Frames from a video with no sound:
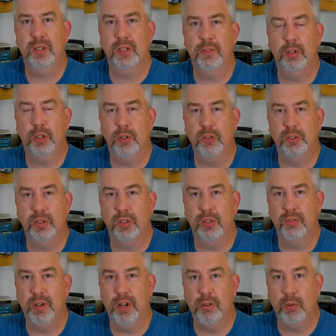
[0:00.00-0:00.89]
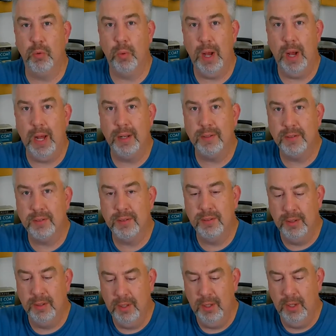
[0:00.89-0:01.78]
deliver close to 300
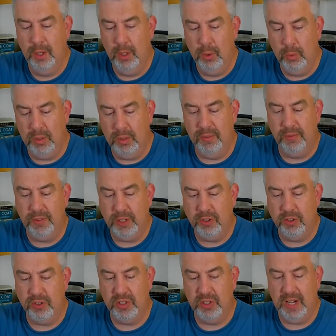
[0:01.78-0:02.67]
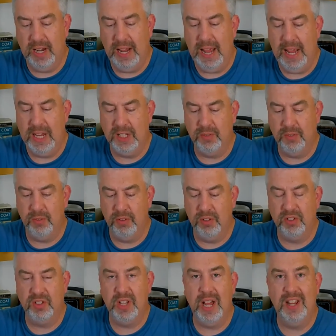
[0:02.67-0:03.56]
watts with the features that it has for
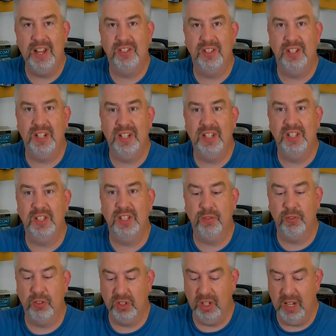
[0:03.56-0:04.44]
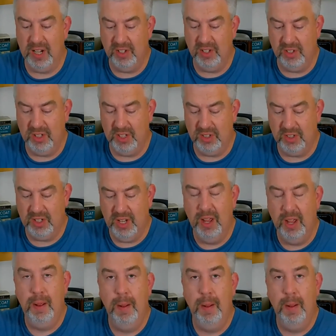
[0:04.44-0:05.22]
the size that it is and for as light as it is,